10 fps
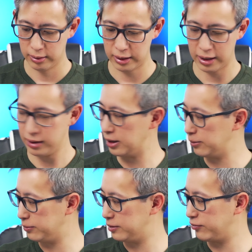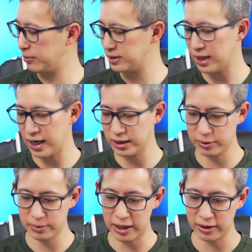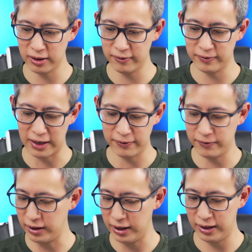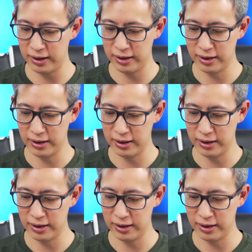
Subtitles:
Okay, and from a size perspective, definitely